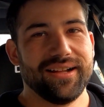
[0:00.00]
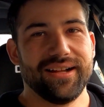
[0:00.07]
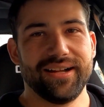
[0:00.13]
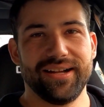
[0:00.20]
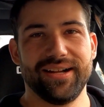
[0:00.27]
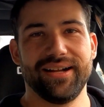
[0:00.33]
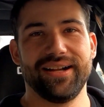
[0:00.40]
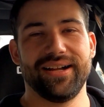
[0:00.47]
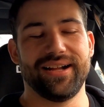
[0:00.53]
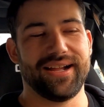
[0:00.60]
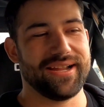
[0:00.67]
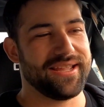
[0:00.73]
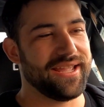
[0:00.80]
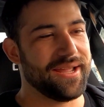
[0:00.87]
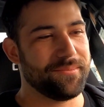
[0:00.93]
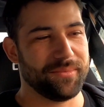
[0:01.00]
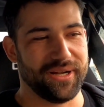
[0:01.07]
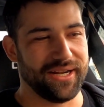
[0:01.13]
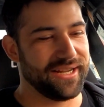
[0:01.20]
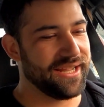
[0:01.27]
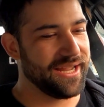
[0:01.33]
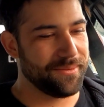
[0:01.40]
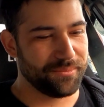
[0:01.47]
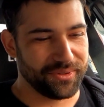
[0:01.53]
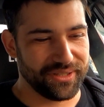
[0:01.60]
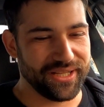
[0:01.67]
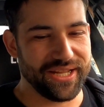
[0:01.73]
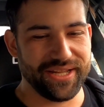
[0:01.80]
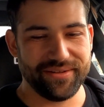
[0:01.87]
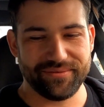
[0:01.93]
I can't
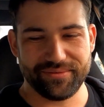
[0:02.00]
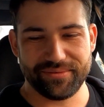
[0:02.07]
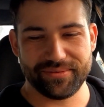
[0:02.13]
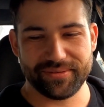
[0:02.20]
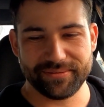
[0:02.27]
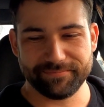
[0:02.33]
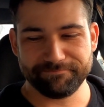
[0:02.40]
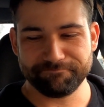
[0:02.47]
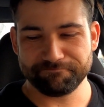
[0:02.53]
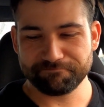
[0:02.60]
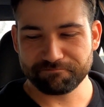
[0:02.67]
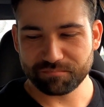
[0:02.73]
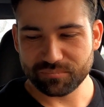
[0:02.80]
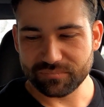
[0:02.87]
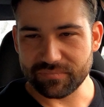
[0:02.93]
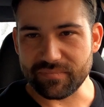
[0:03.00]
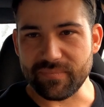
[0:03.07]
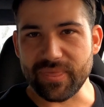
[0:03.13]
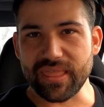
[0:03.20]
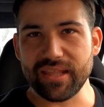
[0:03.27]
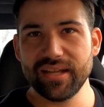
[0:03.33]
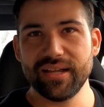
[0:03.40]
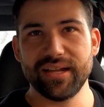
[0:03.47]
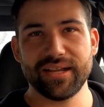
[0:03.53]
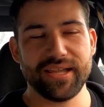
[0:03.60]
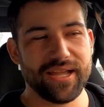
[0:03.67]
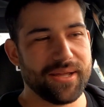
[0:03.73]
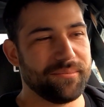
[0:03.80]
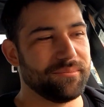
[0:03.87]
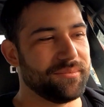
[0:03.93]
believe
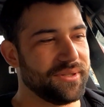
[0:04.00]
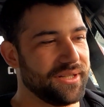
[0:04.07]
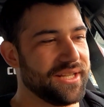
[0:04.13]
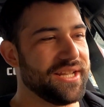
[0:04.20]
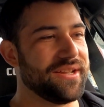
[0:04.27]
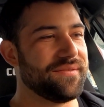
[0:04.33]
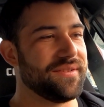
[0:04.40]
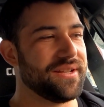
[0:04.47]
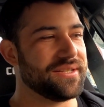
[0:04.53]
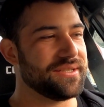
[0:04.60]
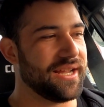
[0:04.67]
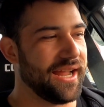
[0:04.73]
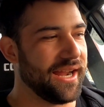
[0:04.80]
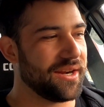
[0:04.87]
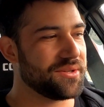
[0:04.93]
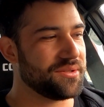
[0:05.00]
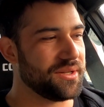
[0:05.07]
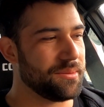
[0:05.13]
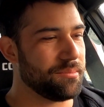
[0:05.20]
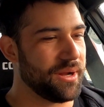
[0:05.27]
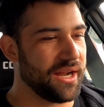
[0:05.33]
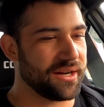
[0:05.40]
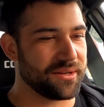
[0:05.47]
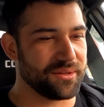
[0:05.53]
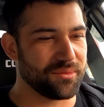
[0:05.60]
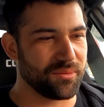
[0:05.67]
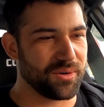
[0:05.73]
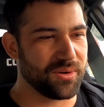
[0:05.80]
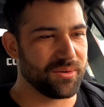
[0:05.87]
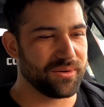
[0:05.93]
it's actually back on
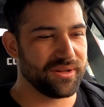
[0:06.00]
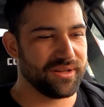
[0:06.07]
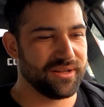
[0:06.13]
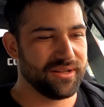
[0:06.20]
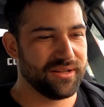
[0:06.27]
the road.